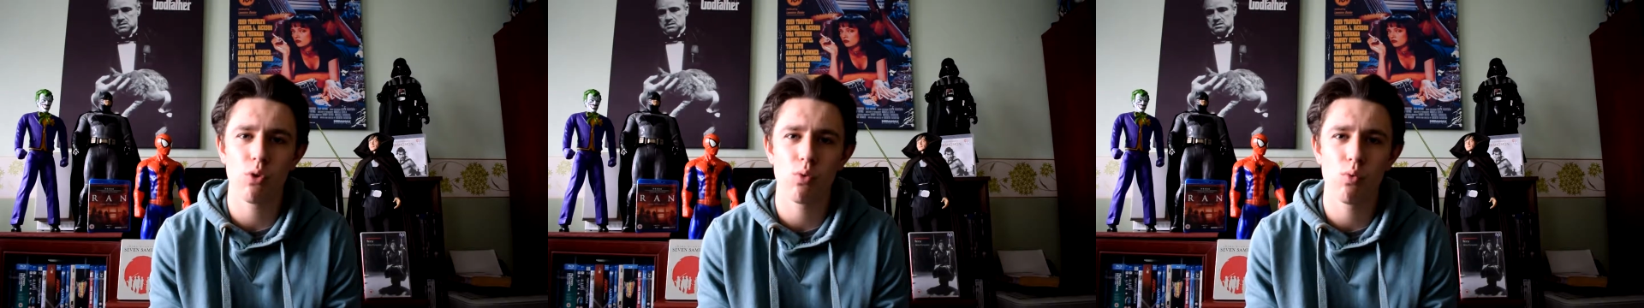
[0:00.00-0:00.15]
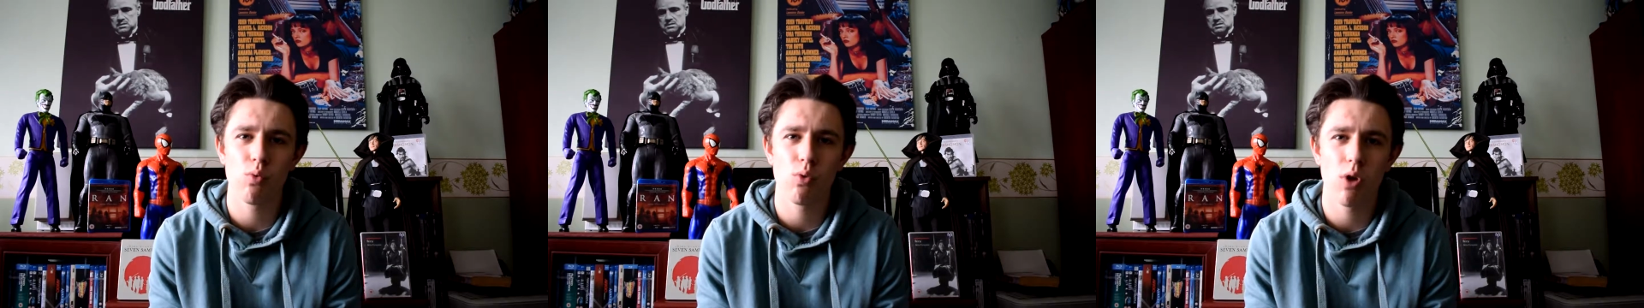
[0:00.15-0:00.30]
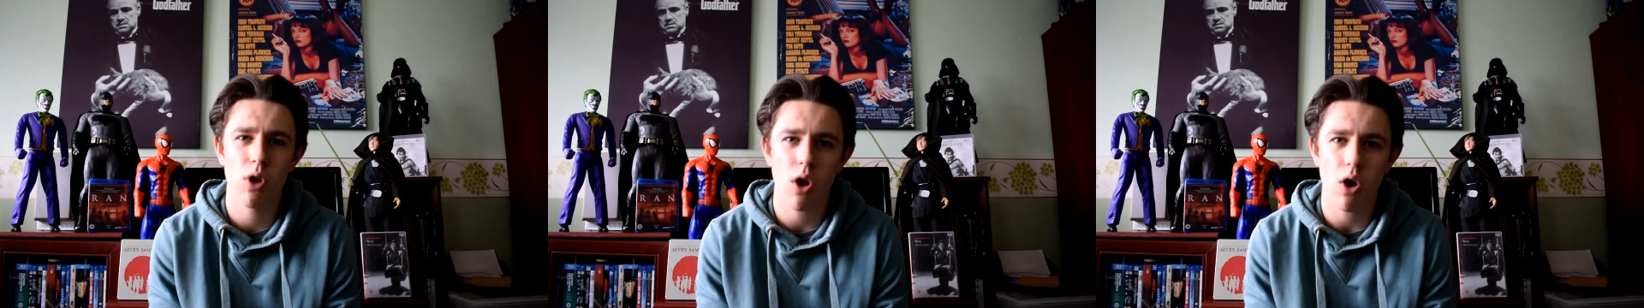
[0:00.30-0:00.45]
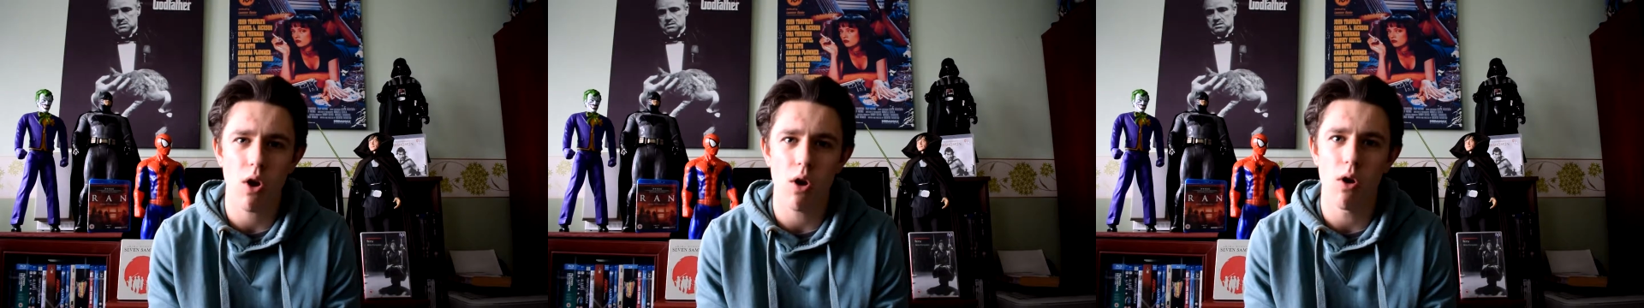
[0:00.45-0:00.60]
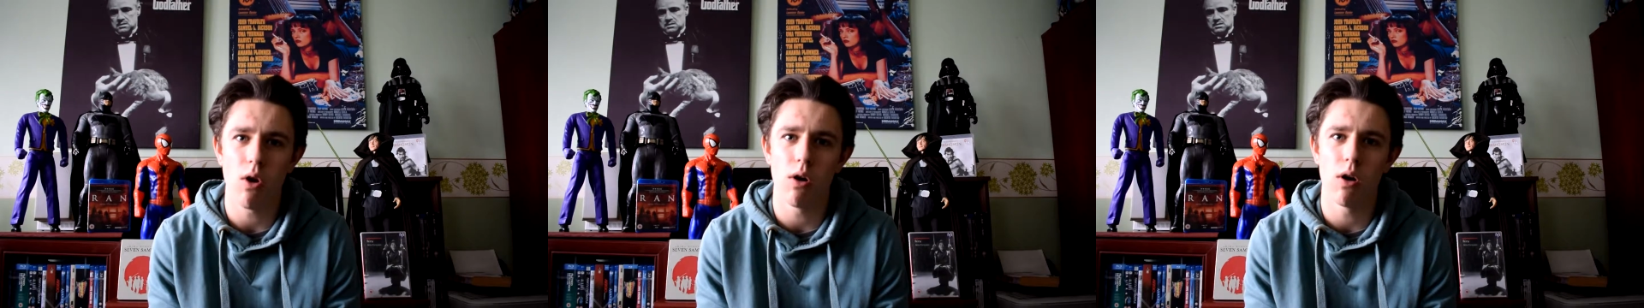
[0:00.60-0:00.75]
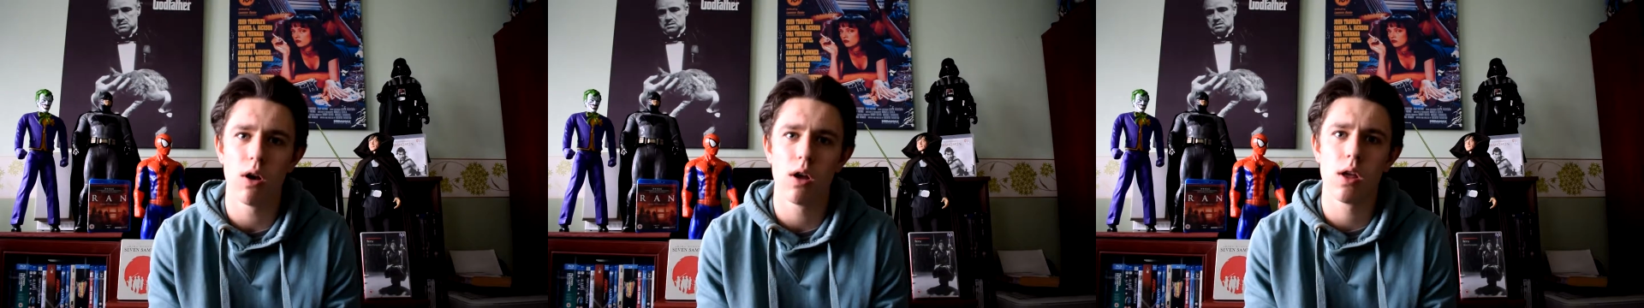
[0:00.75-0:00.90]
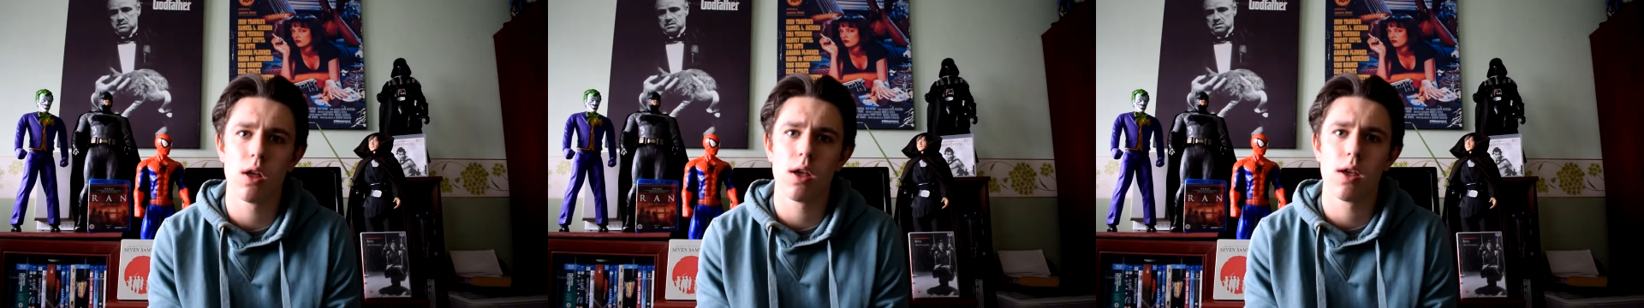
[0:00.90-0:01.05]
long.
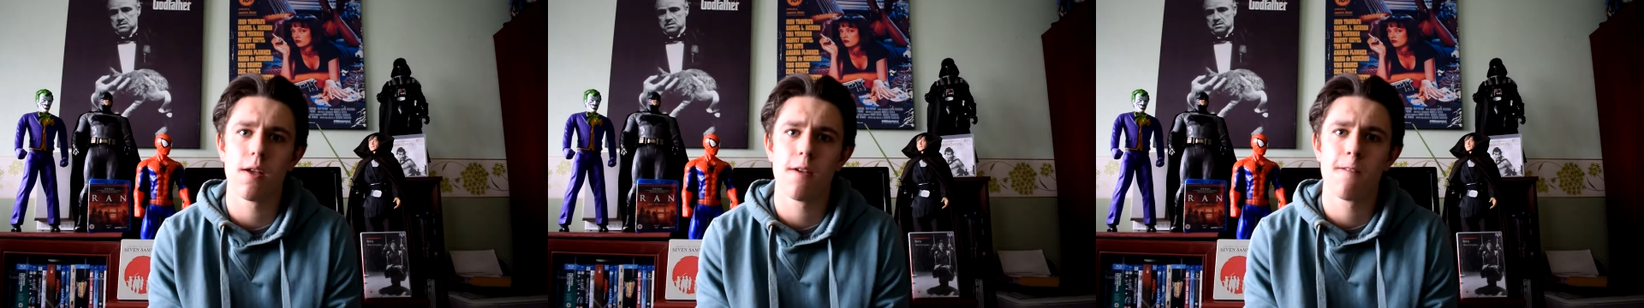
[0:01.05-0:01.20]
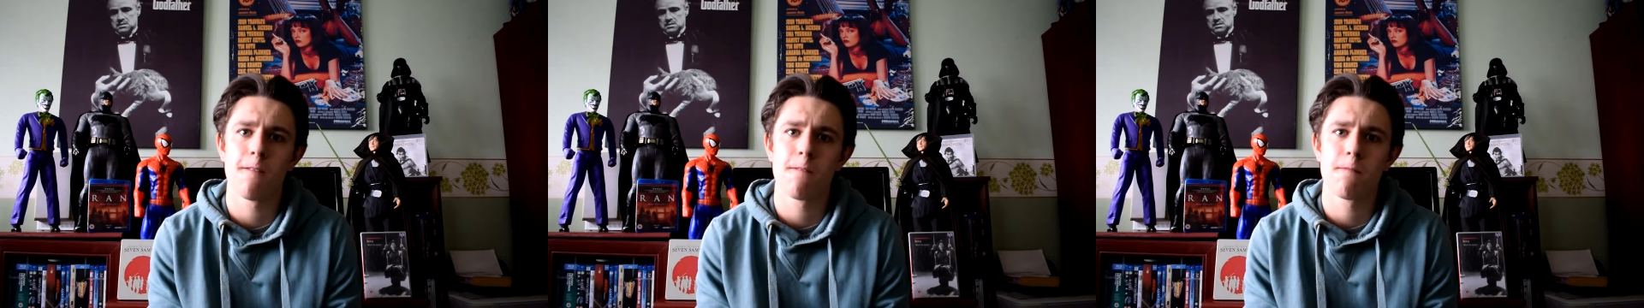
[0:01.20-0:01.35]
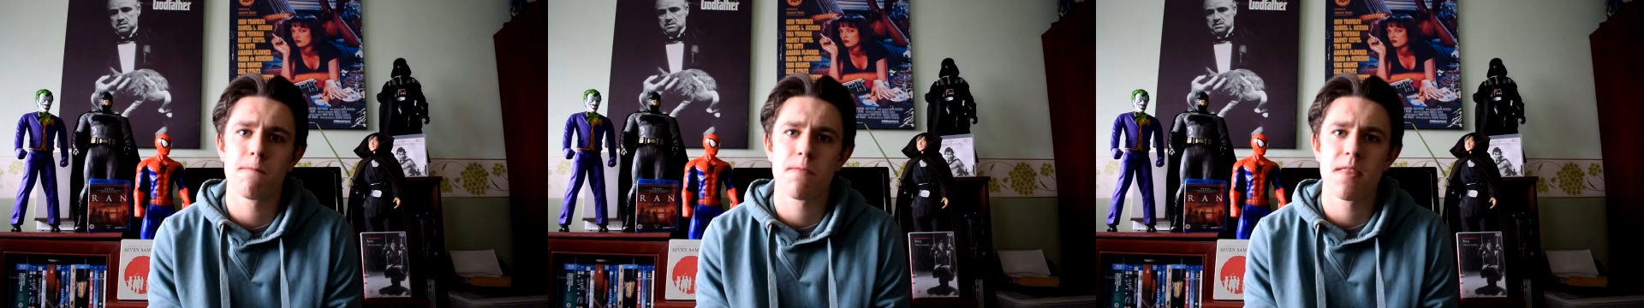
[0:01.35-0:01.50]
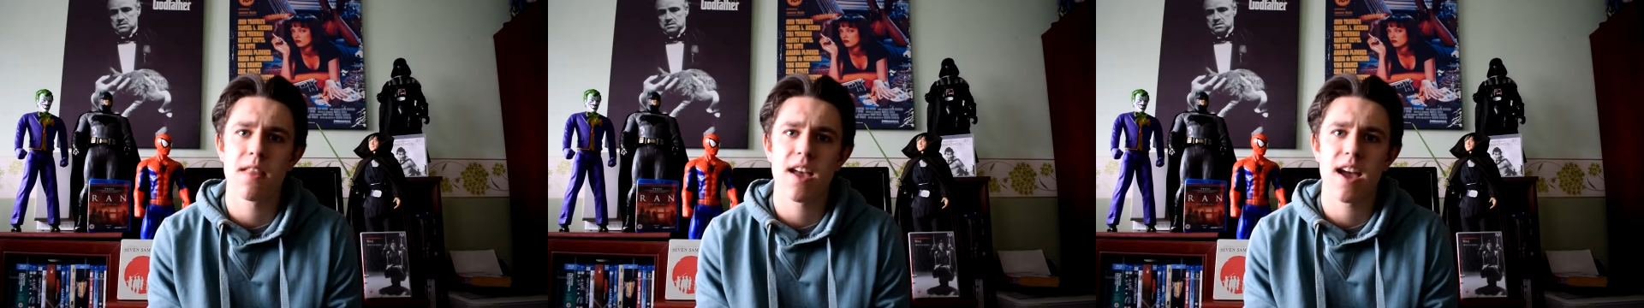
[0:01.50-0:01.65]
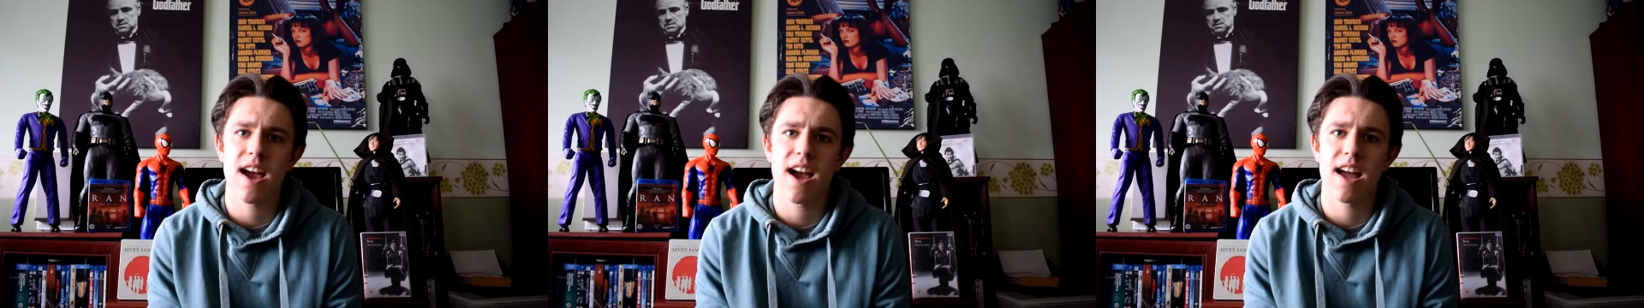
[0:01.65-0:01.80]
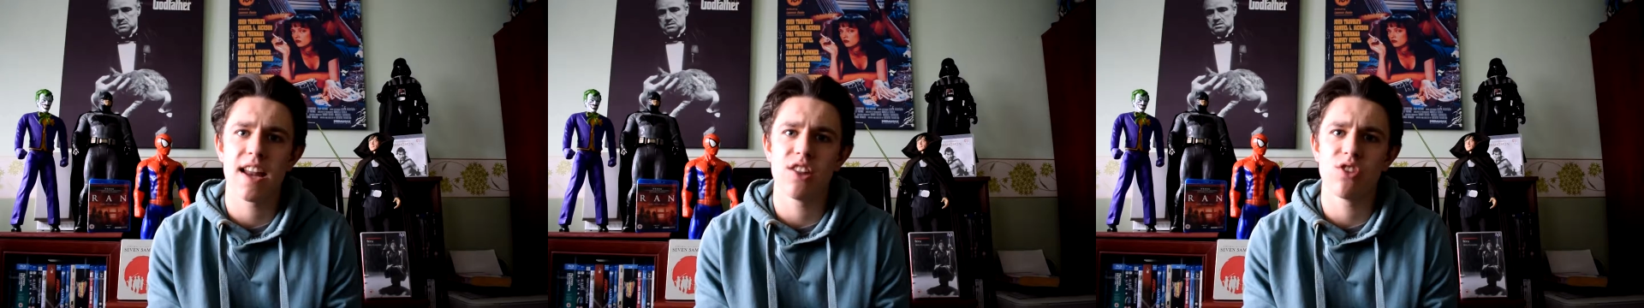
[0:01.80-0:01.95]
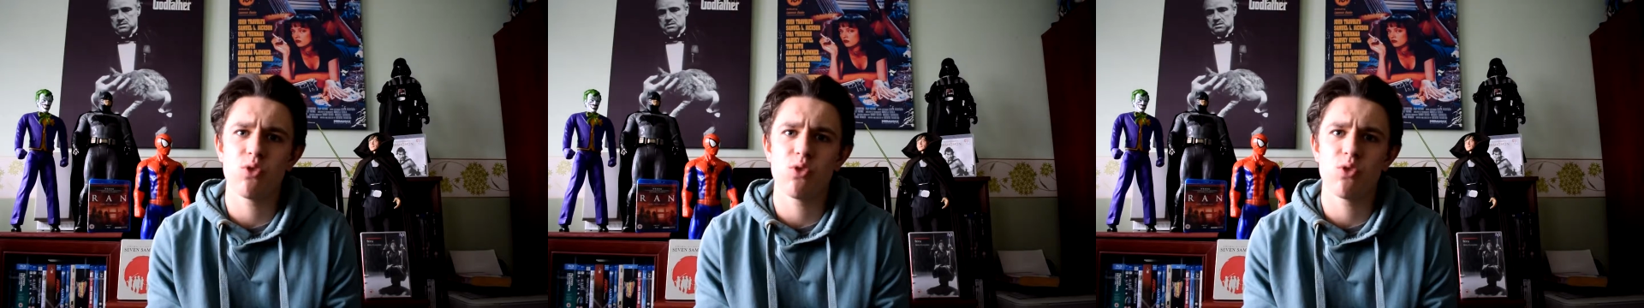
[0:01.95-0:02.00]
And